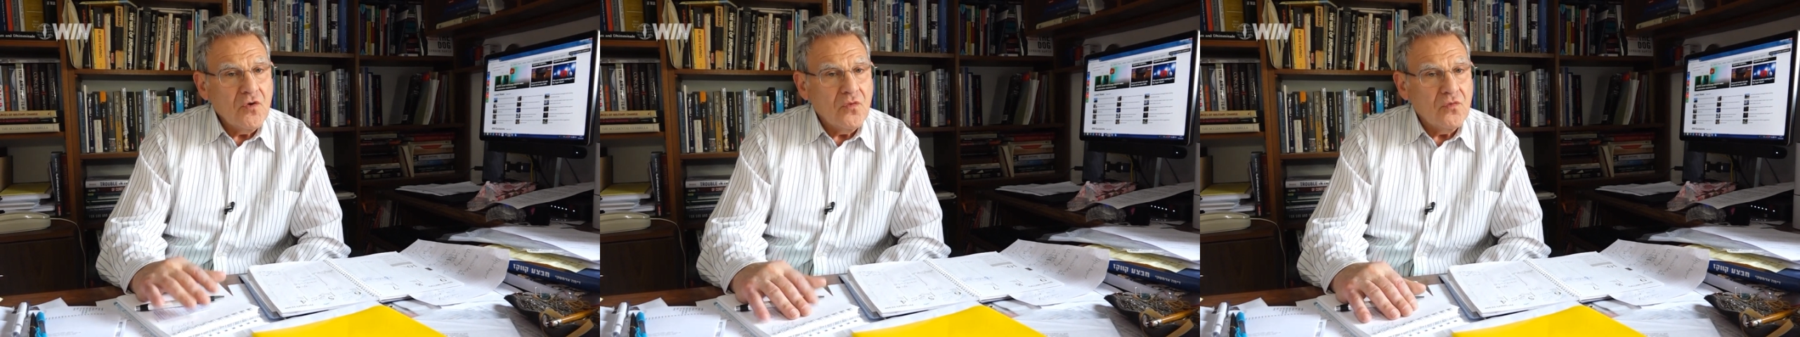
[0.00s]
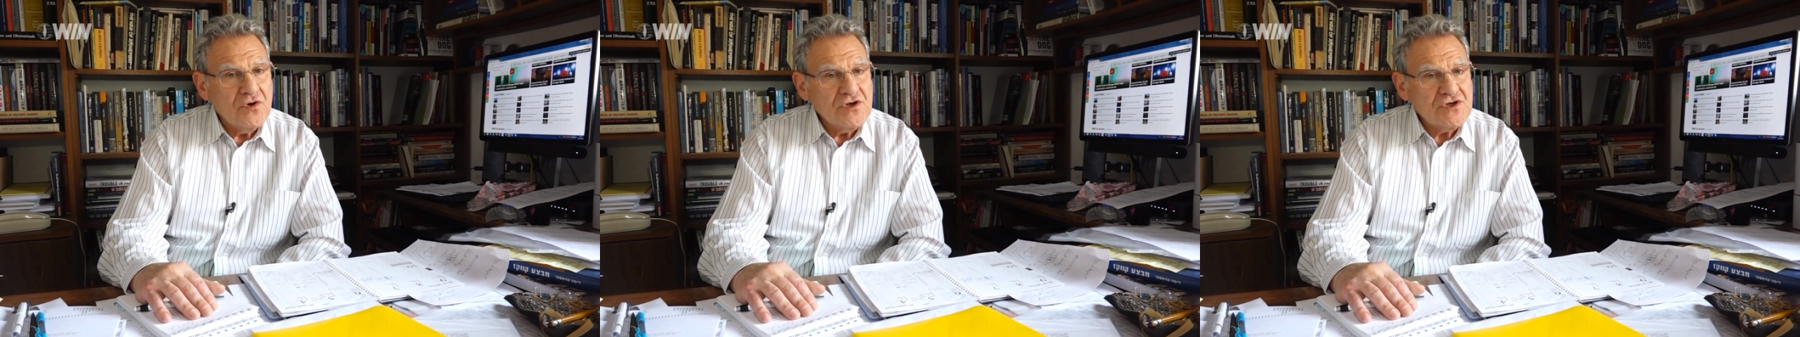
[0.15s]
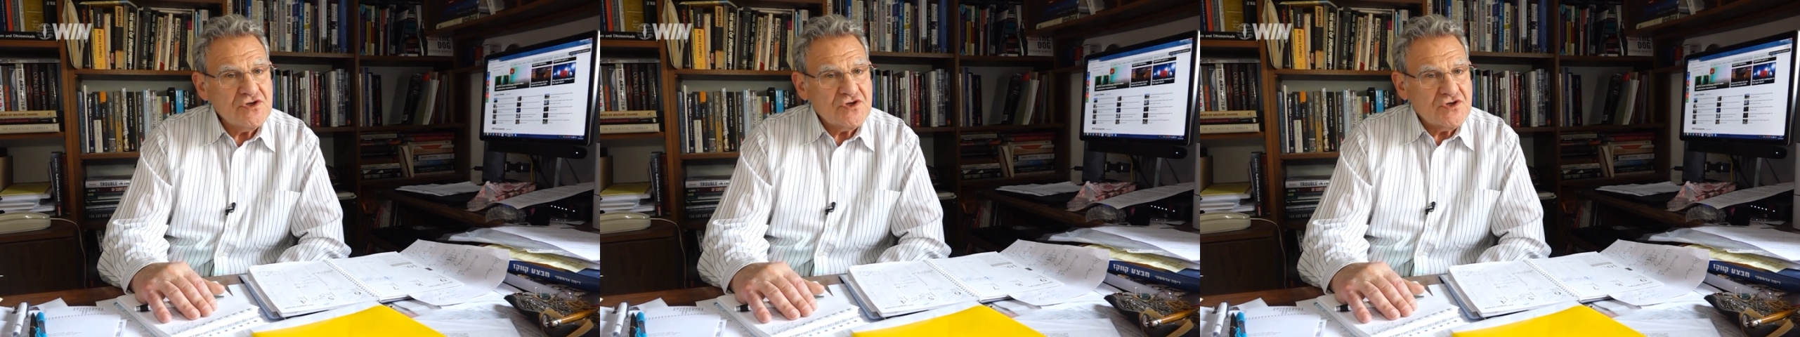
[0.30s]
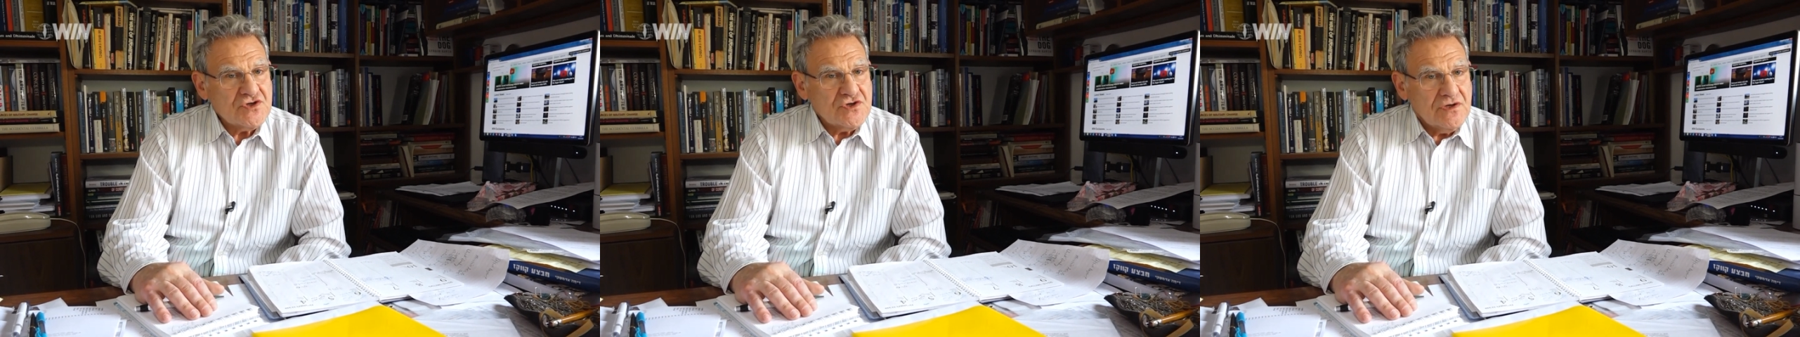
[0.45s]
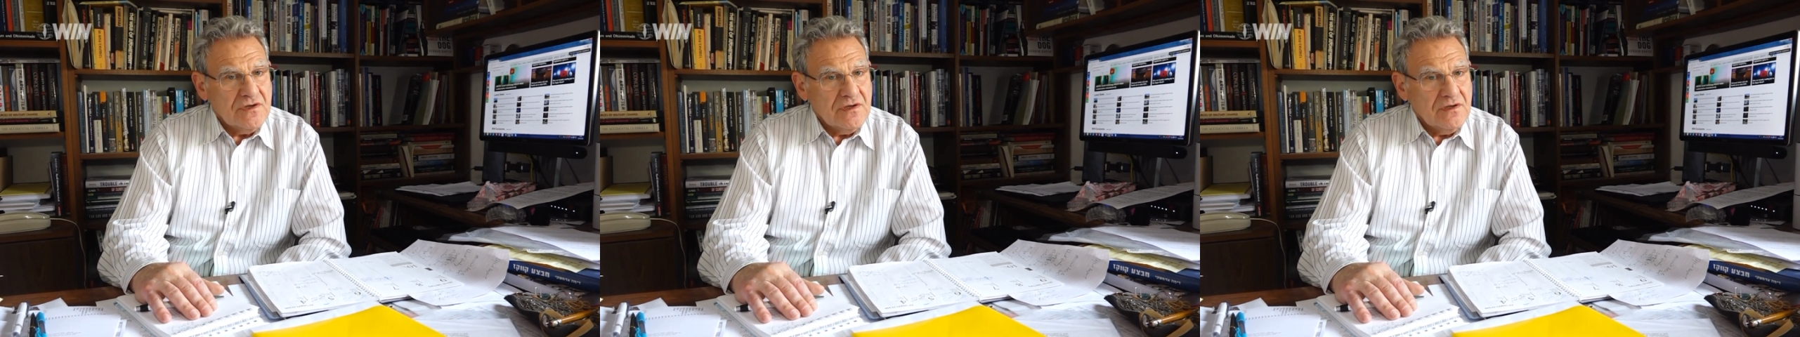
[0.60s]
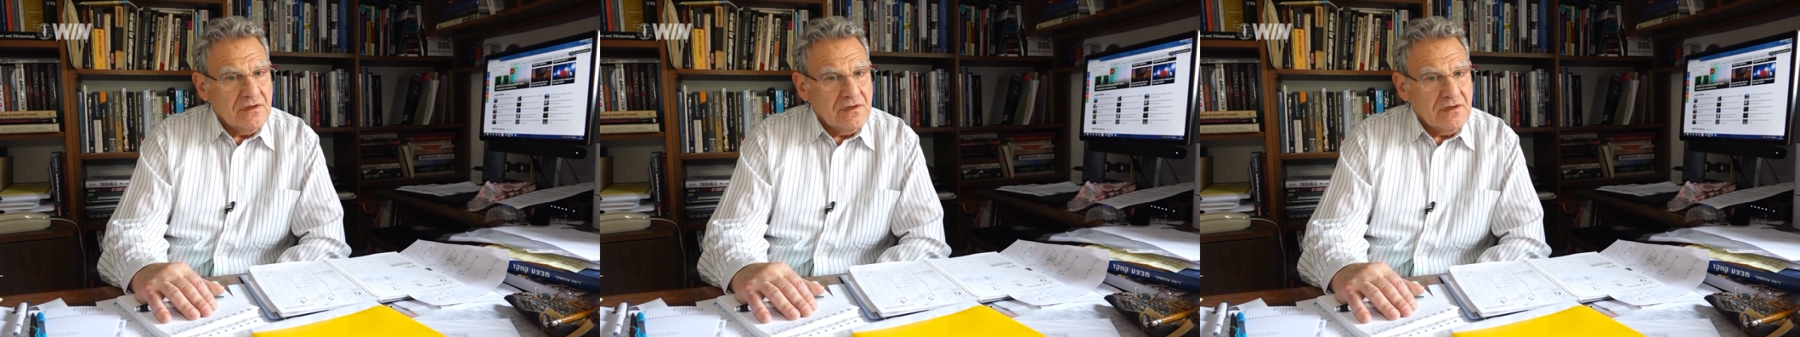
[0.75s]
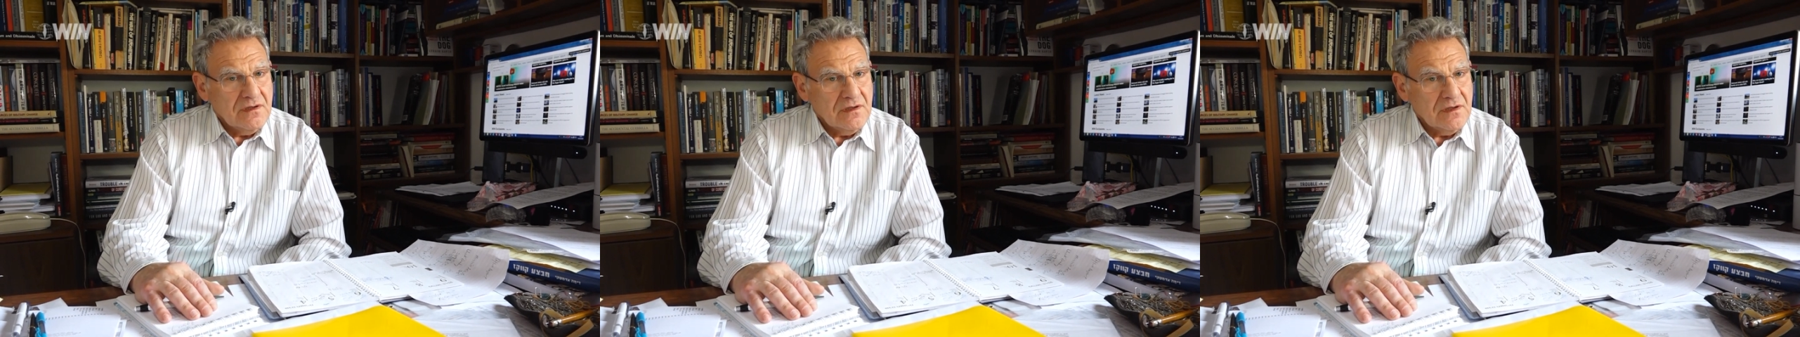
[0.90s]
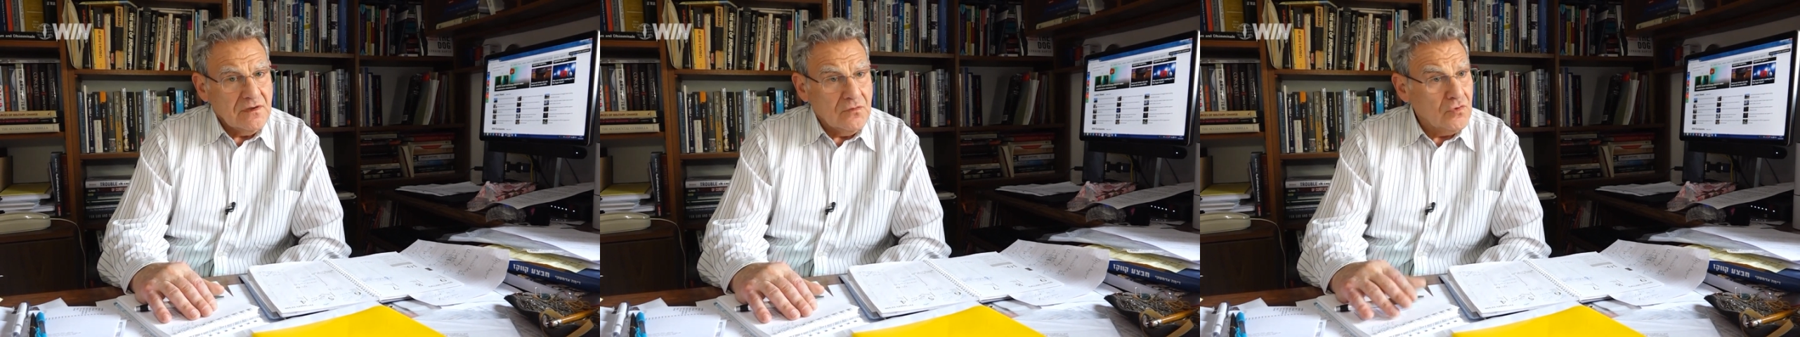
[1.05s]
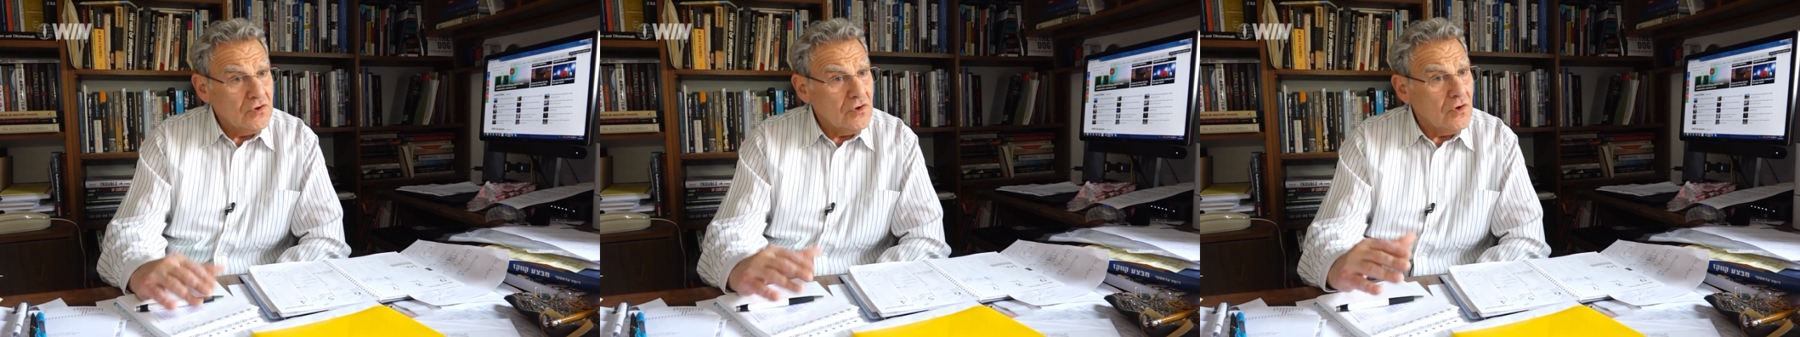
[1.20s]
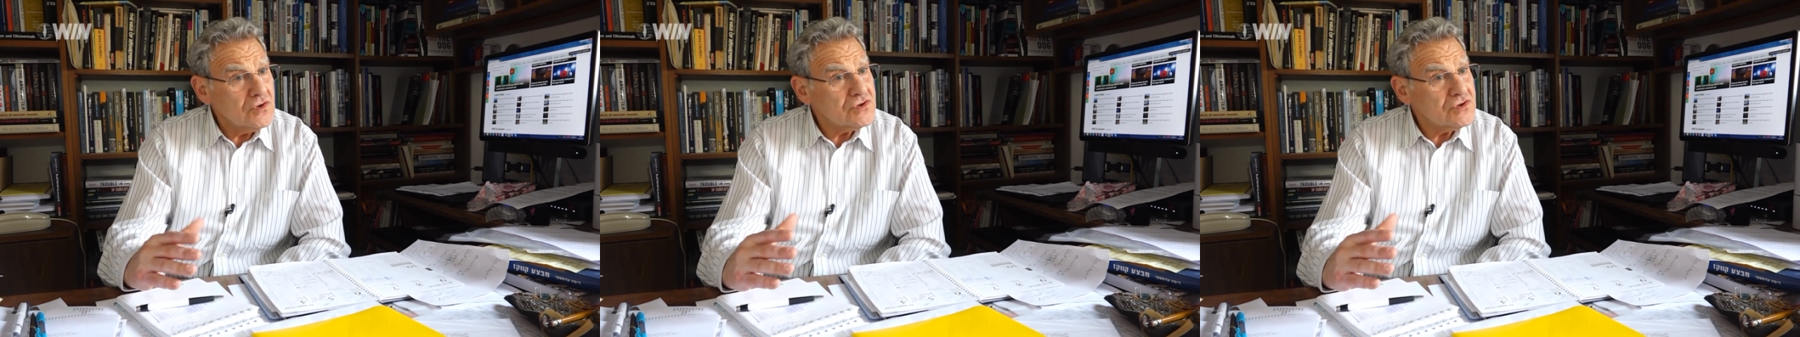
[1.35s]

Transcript: which will